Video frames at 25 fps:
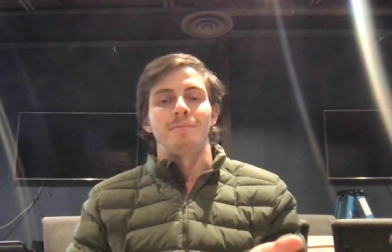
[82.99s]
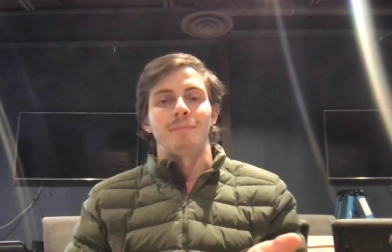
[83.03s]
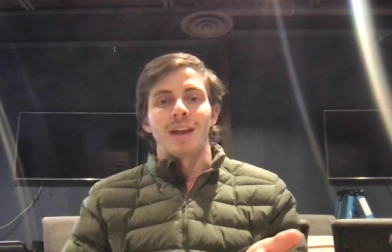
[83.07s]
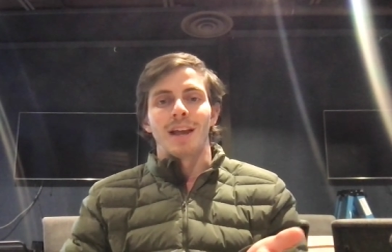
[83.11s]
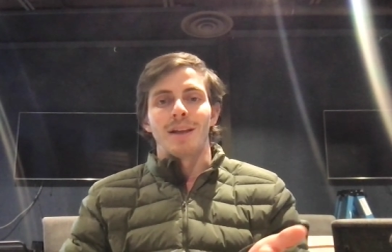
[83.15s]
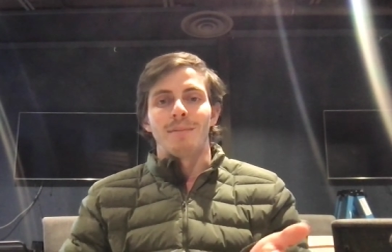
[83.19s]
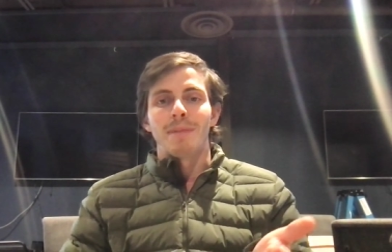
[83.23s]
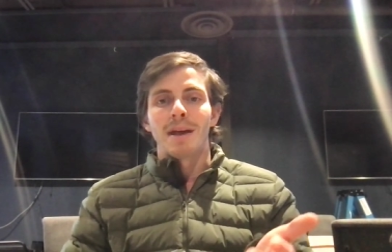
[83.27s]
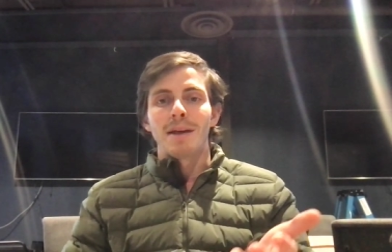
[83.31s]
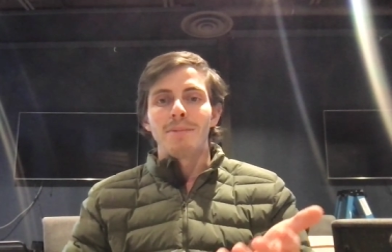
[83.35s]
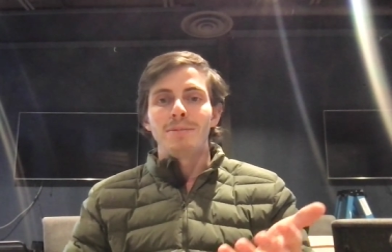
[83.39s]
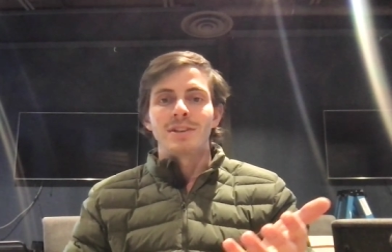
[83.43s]

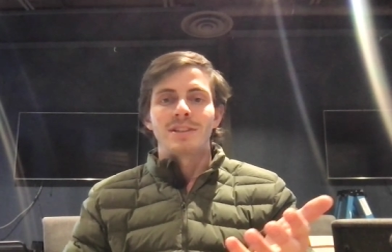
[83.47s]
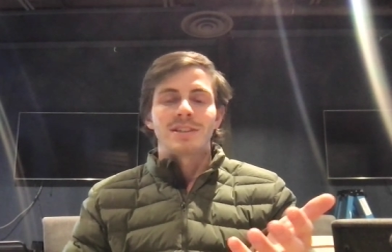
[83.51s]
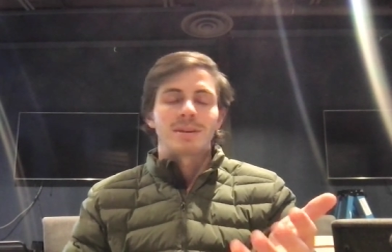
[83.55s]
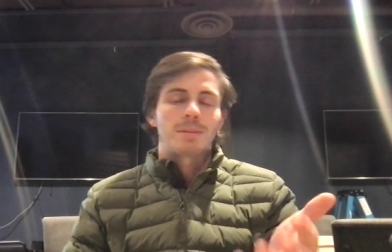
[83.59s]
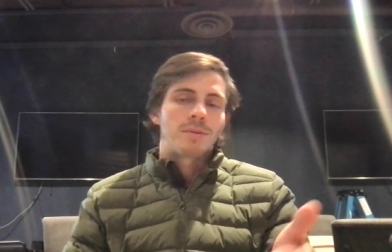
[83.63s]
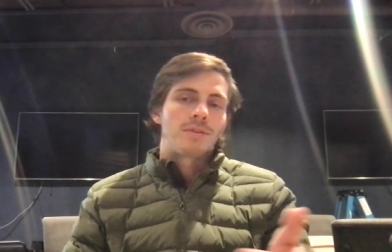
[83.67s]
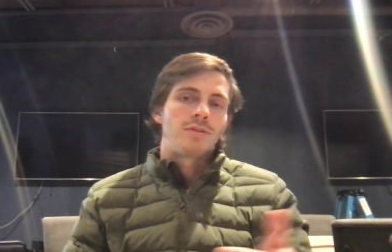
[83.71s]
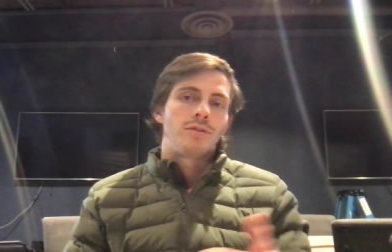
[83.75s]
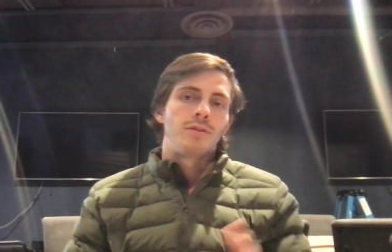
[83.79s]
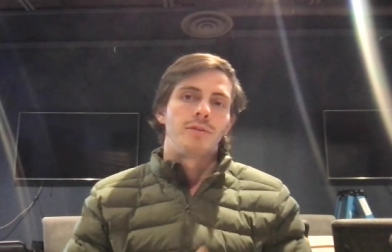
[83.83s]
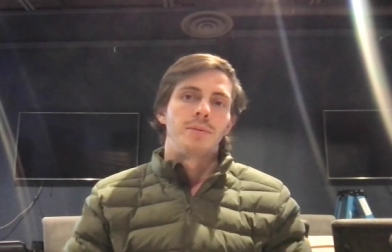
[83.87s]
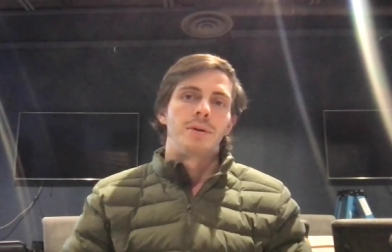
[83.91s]
and maybe
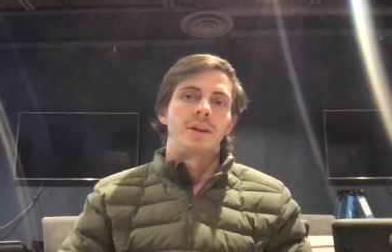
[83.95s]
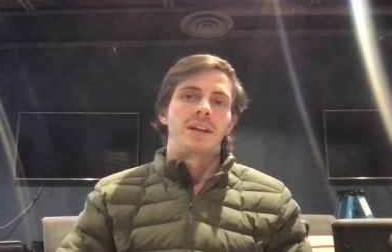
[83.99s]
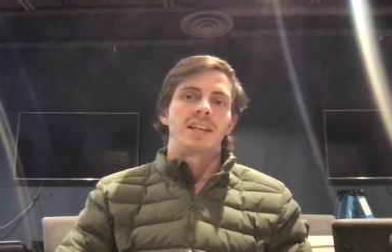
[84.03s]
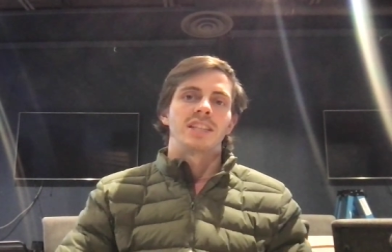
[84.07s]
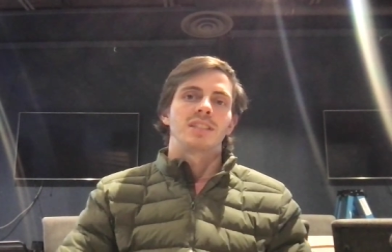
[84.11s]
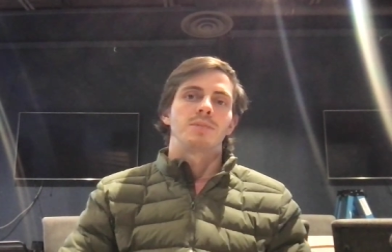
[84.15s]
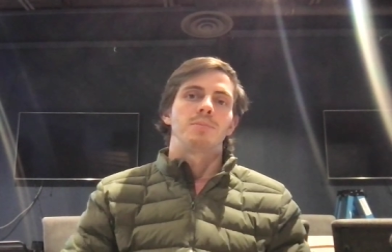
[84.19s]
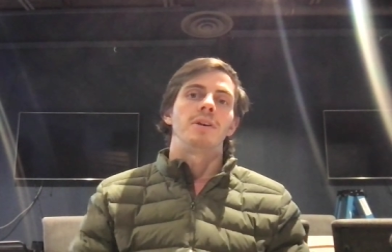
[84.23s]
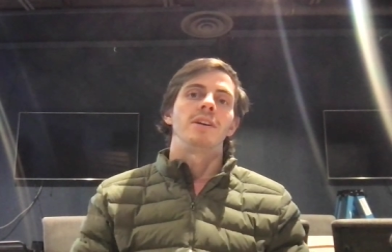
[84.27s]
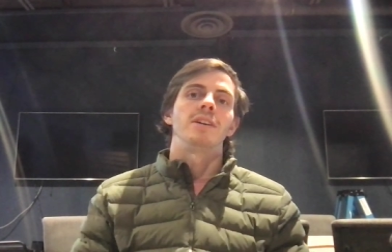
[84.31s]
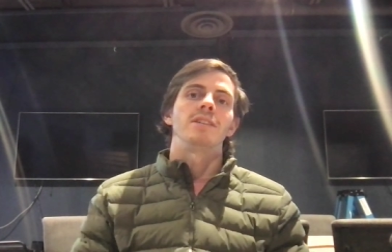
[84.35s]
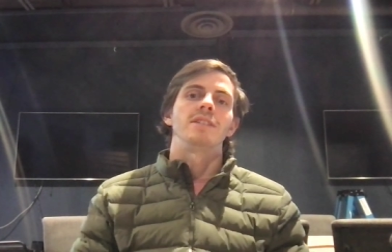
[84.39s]
some of you have been
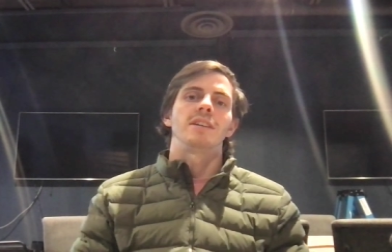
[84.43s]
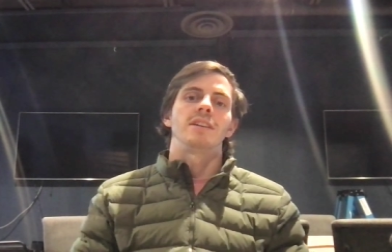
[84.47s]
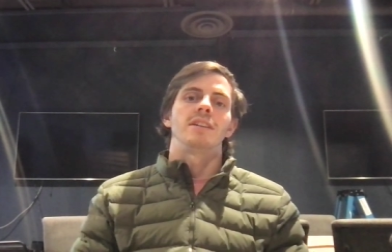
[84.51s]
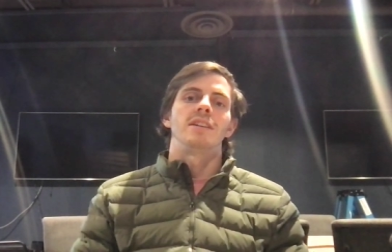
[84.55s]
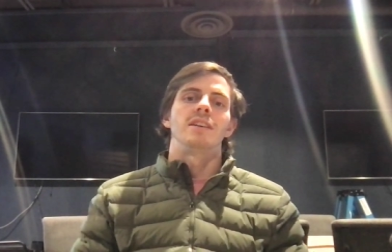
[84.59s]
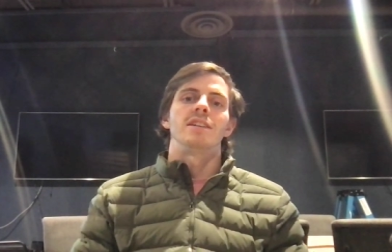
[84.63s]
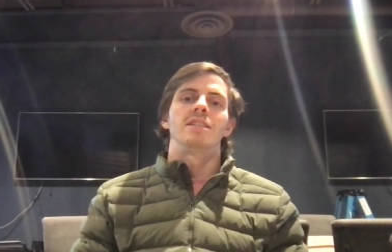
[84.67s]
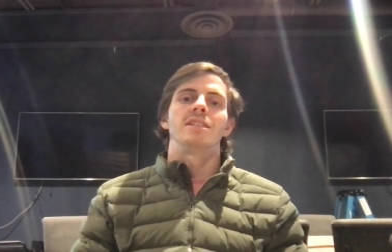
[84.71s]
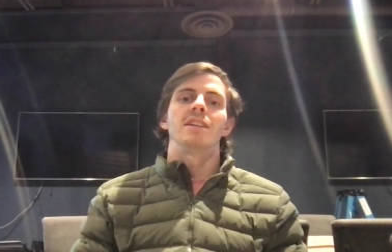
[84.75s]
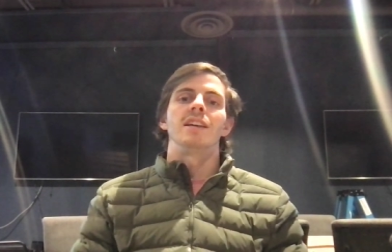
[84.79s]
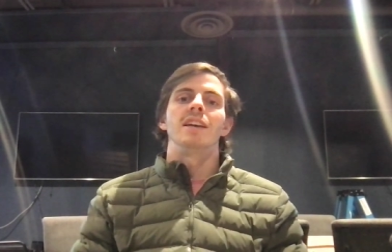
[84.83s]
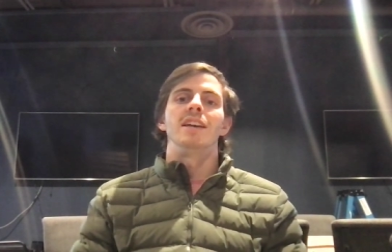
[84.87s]
experiencing this,